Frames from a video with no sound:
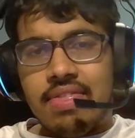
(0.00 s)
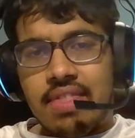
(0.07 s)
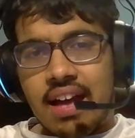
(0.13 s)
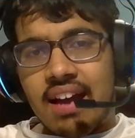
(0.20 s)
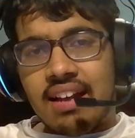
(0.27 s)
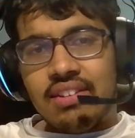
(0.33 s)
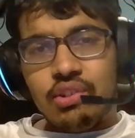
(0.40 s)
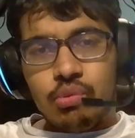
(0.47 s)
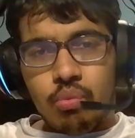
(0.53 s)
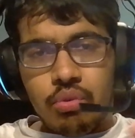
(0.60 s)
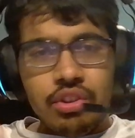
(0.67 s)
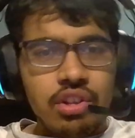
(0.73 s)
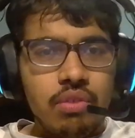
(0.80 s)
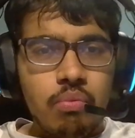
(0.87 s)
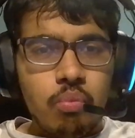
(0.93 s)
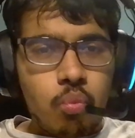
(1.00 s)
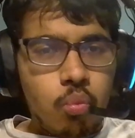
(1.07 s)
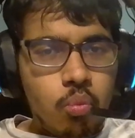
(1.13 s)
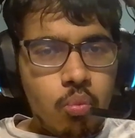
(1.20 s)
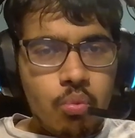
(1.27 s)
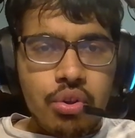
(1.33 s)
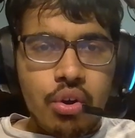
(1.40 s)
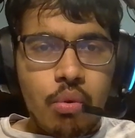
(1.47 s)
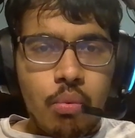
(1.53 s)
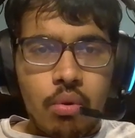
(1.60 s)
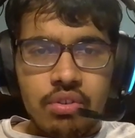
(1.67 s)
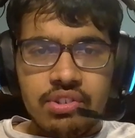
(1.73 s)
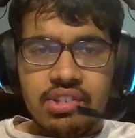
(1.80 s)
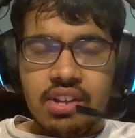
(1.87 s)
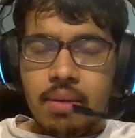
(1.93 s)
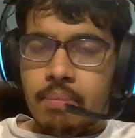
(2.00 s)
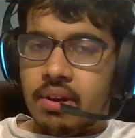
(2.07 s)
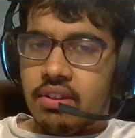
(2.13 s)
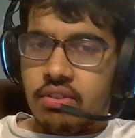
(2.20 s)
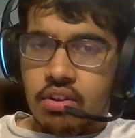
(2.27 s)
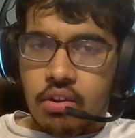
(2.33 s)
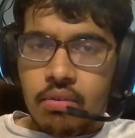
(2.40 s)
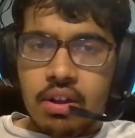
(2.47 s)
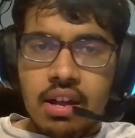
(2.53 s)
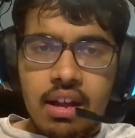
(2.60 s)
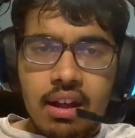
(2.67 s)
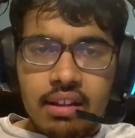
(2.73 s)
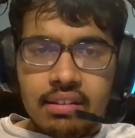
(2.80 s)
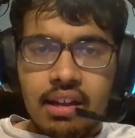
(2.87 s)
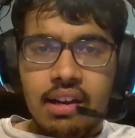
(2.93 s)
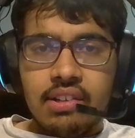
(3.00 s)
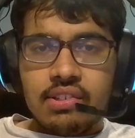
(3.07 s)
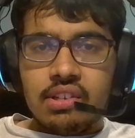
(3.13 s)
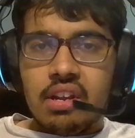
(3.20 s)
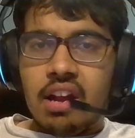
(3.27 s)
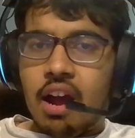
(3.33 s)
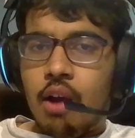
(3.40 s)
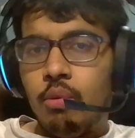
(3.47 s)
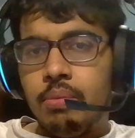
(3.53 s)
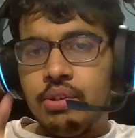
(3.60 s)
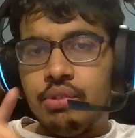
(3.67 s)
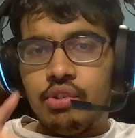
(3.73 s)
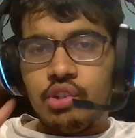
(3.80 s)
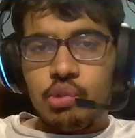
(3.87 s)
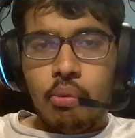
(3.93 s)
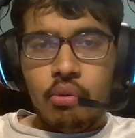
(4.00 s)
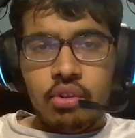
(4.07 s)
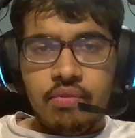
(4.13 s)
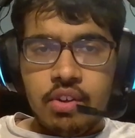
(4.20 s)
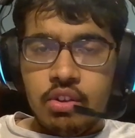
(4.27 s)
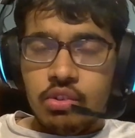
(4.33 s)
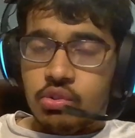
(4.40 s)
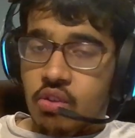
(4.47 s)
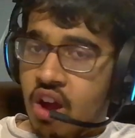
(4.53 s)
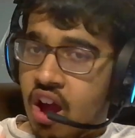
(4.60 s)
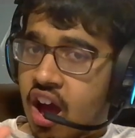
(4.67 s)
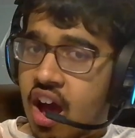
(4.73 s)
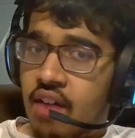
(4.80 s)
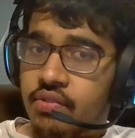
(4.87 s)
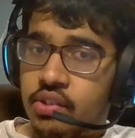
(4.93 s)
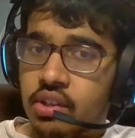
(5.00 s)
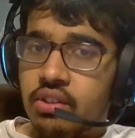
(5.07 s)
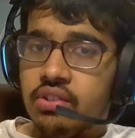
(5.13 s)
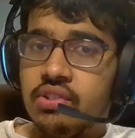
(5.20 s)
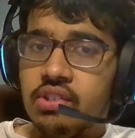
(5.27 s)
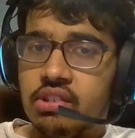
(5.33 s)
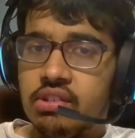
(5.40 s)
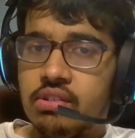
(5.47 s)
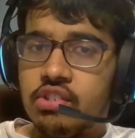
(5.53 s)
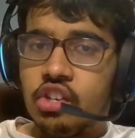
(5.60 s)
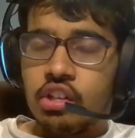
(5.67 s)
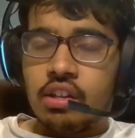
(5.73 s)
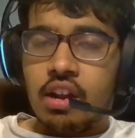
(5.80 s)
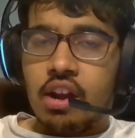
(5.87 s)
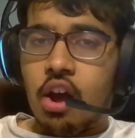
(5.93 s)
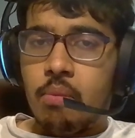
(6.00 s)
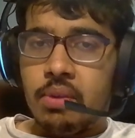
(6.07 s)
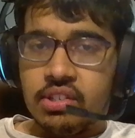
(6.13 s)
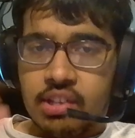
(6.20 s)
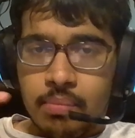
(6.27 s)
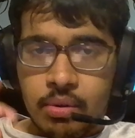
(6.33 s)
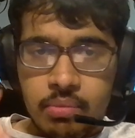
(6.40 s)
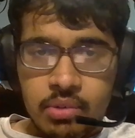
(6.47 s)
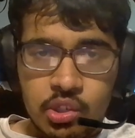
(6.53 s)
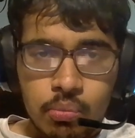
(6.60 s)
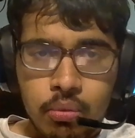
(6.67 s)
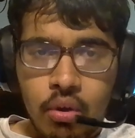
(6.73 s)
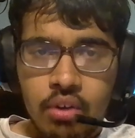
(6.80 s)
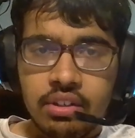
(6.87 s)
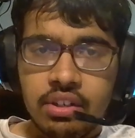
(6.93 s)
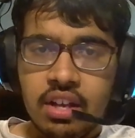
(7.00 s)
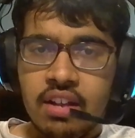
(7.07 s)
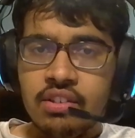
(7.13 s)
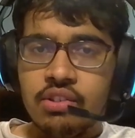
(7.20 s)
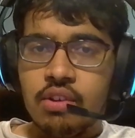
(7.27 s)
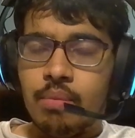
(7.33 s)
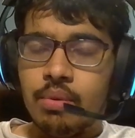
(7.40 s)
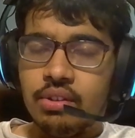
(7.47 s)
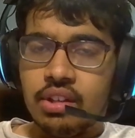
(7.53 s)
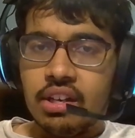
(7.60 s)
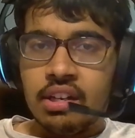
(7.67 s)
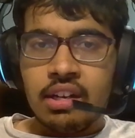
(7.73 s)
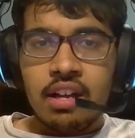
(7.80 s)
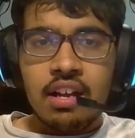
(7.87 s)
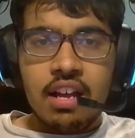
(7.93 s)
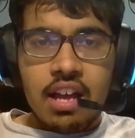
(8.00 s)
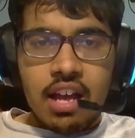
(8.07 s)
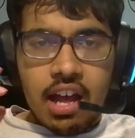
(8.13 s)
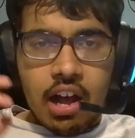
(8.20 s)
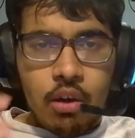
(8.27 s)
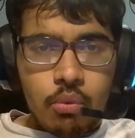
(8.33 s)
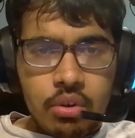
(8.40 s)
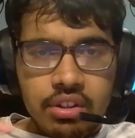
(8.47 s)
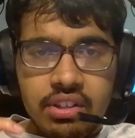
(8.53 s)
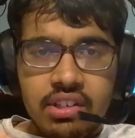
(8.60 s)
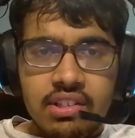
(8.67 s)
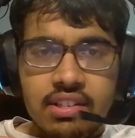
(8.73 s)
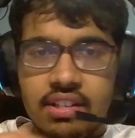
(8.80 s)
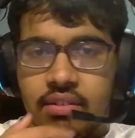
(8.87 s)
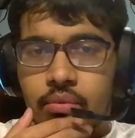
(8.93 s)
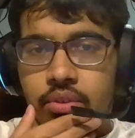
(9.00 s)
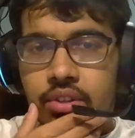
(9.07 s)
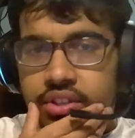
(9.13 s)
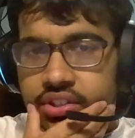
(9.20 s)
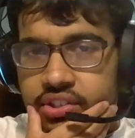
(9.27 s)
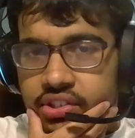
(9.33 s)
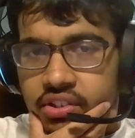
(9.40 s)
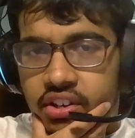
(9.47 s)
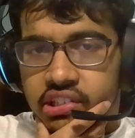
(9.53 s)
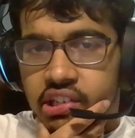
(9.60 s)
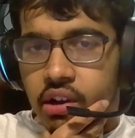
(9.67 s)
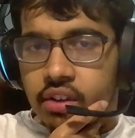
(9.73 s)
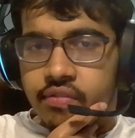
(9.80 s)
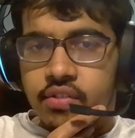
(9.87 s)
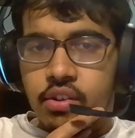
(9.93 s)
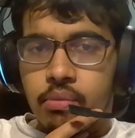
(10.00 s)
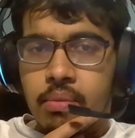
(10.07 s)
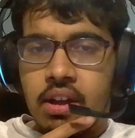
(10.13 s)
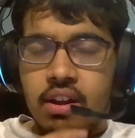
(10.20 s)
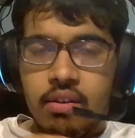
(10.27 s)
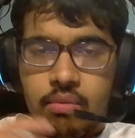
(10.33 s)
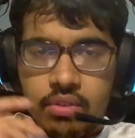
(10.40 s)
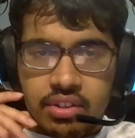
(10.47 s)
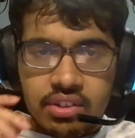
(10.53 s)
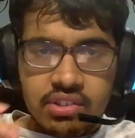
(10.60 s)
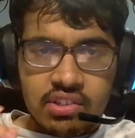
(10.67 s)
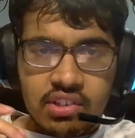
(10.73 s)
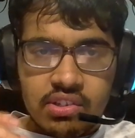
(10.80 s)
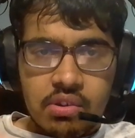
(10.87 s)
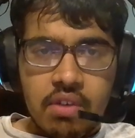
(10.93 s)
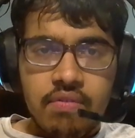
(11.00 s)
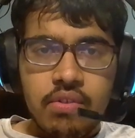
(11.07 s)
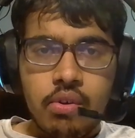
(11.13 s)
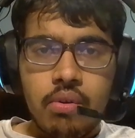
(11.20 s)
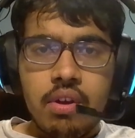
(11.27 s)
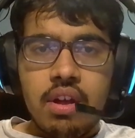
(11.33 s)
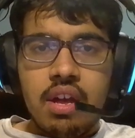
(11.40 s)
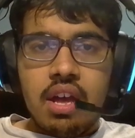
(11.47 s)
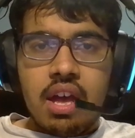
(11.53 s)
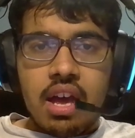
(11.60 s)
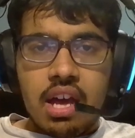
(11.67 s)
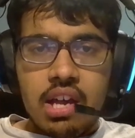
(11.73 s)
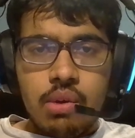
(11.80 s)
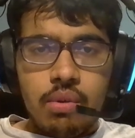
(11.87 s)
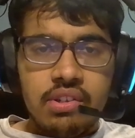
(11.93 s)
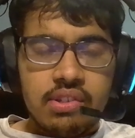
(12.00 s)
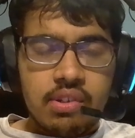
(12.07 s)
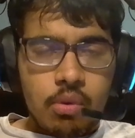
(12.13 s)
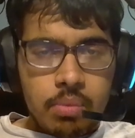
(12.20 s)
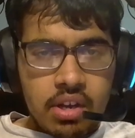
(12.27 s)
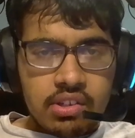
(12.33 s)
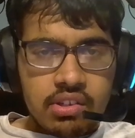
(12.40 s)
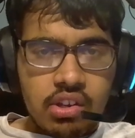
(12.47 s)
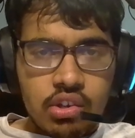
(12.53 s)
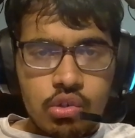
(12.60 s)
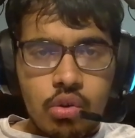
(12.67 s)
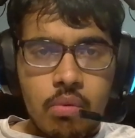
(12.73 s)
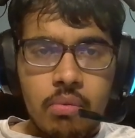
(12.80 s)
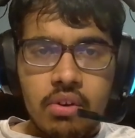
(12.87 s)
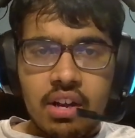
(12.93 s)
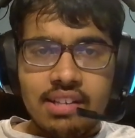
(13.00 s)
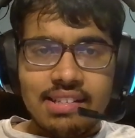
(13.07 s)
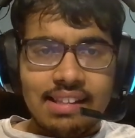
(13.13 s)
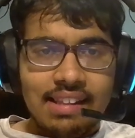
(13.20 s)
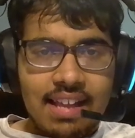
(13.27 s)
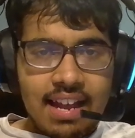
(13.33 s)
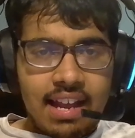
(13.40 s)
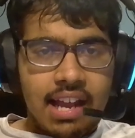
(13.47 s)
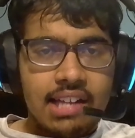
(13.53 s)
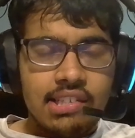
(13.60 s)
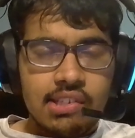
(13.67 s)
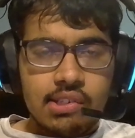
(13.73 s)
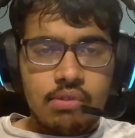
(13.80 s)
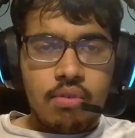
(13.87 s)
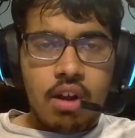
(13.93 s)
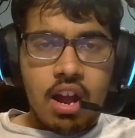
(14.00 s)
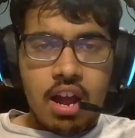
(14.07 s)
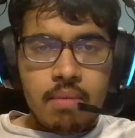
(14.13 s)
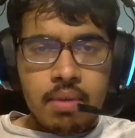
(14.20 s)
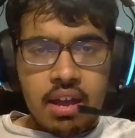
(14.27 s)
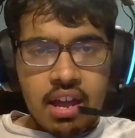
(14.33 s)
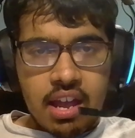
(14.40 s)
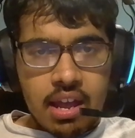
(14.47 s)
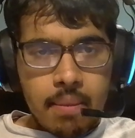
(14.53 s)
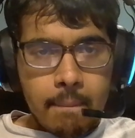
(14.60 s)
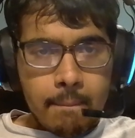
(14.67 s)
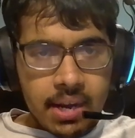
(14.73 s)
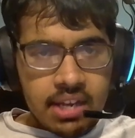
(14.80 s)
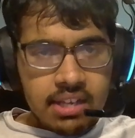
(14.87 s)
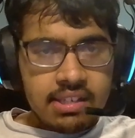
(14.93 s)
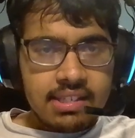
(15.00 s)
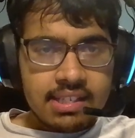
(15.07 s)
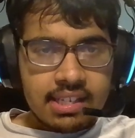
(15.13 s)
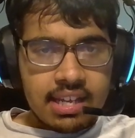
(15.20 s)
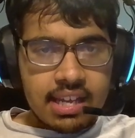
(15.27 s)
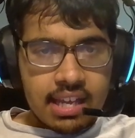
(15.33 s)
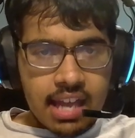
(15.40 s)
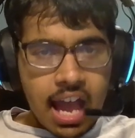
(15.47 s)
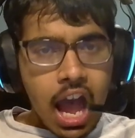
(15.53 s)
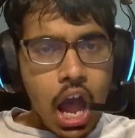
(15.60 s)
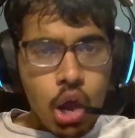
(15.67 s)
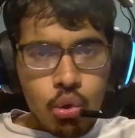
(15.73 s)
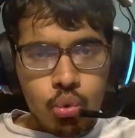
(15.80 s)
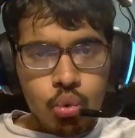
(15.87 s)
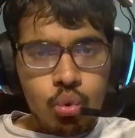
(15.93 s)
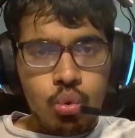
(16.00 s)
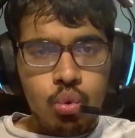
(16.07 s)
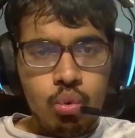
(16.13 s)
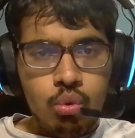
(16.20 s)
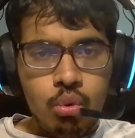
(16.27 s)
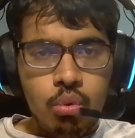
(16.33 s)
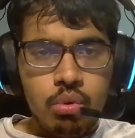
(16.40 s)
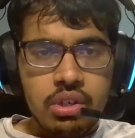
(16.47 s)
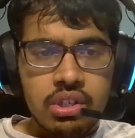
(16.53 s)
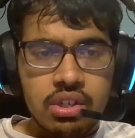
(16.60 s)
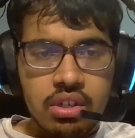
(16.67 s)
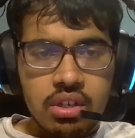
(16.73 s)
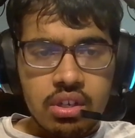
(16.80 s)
That is really you know worth saying. But you know, like I said, I will be doing a spoiler video, so you have seen the season. Check that out because I'm going to be spoiling into everything, and I'll really, really discuss how I feel, man. Really discuss how I feel. Anyways, I hope you guys enjoyed. Remember, guys, like and subscribe, and peace out.